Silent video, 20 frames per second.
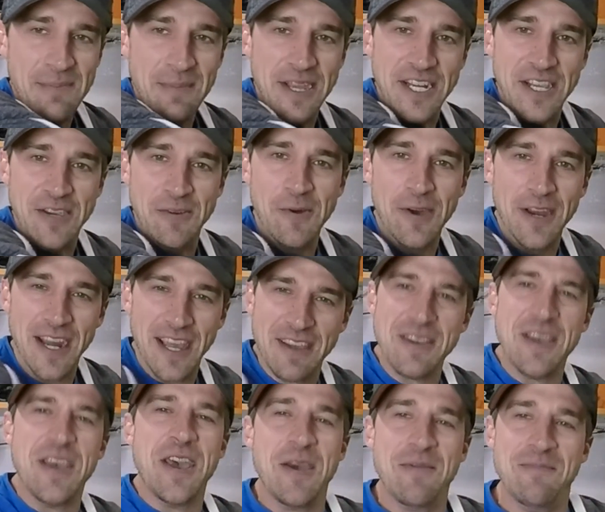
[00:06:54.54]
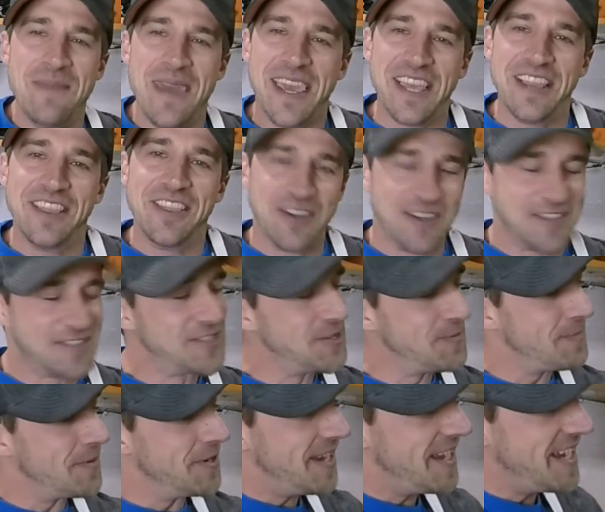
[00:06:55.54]
and you want to make it look
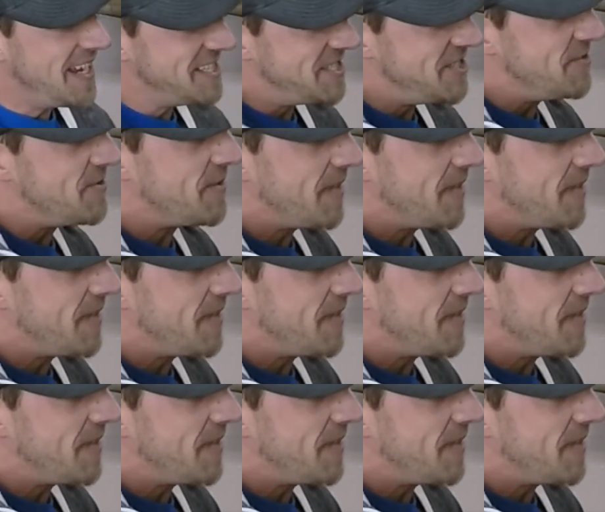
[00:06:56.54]
super nice, you